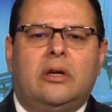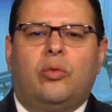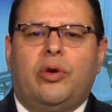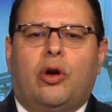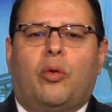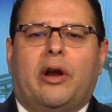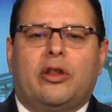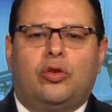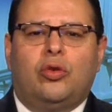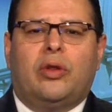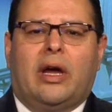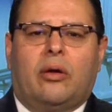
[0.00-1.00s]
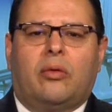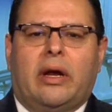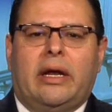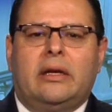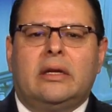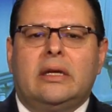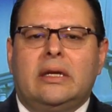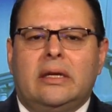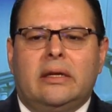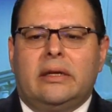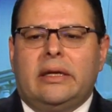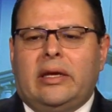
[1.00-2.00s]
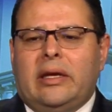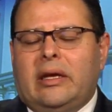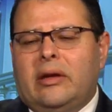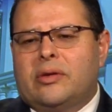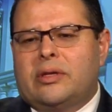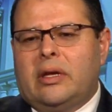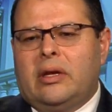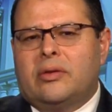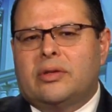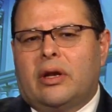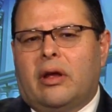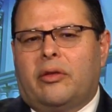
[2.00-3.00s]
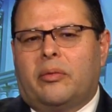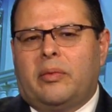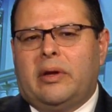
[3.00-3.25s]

We don't want to do that, right? Here's another